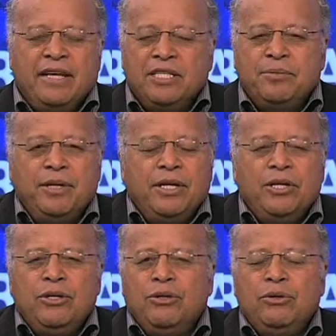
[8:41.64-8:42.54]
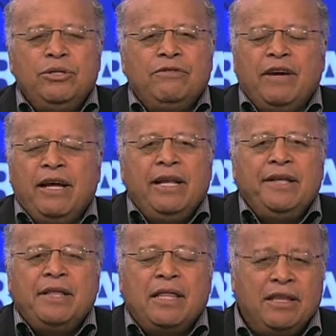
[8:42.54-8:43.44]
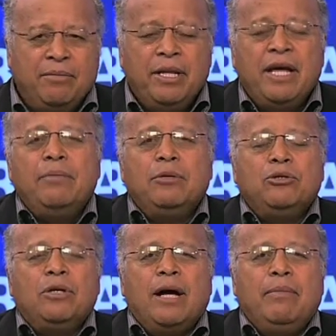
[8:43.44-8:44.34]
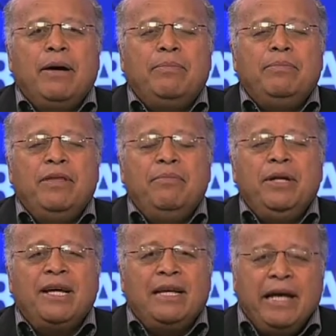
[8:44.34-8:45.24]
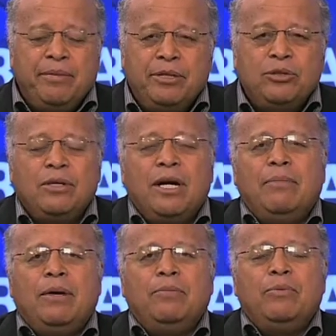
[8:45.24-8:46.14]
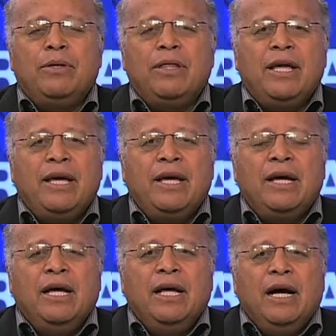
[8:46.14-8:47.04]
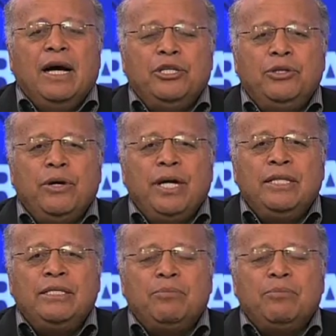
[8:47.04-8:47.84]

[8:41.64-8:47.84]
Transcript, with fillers: it's been a huge failing that they've been able to come up. They've been unable to come up with a, a joint